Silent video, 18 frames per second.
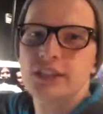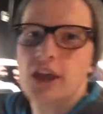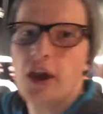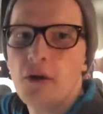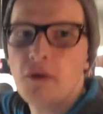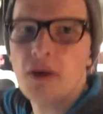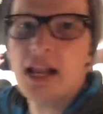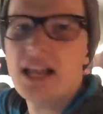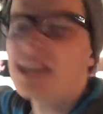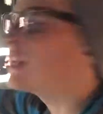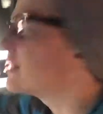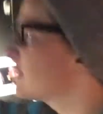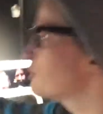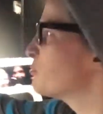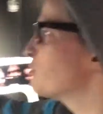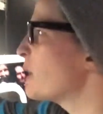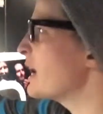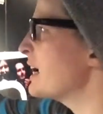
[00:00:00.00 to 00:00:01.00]
go.
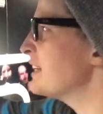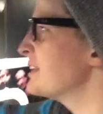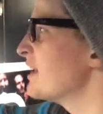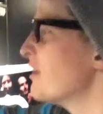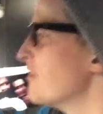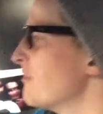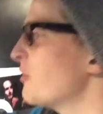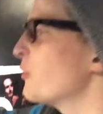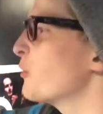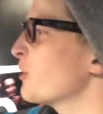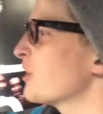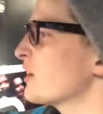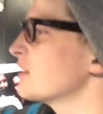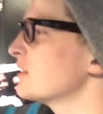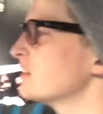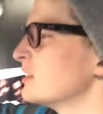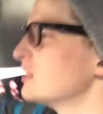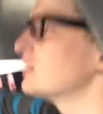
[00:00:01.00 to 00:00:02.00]
Let's wait for